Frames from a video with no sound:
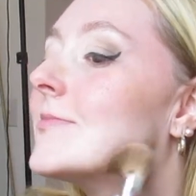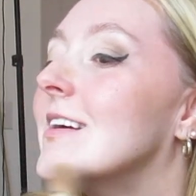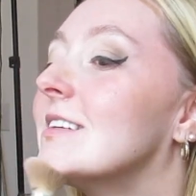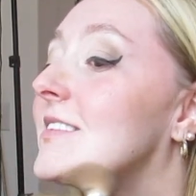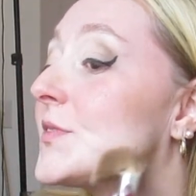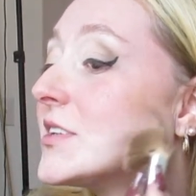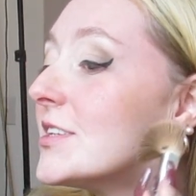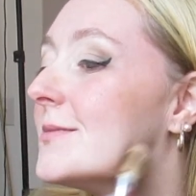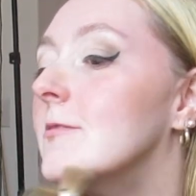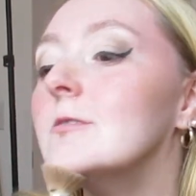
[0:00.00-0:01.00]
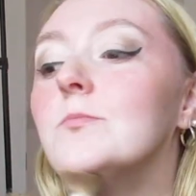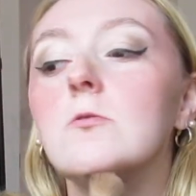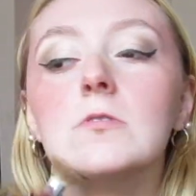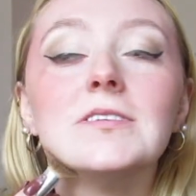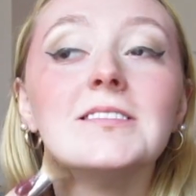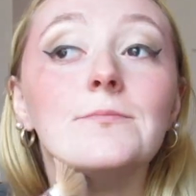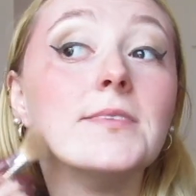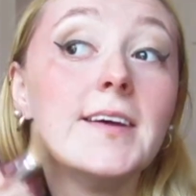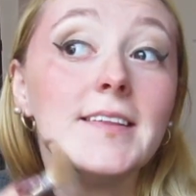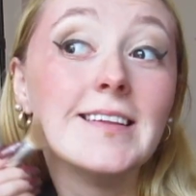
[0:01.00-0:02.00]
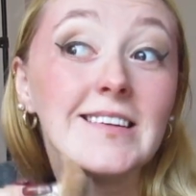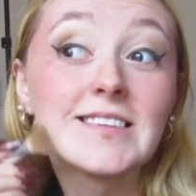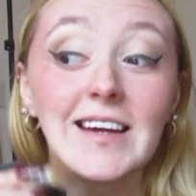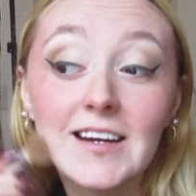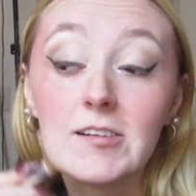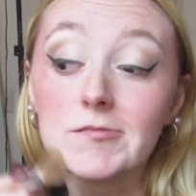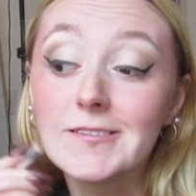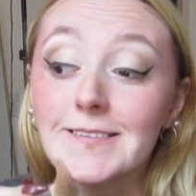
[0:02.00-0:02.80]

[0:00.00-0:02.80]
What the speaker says: Now it's going to be a little more important to blend this out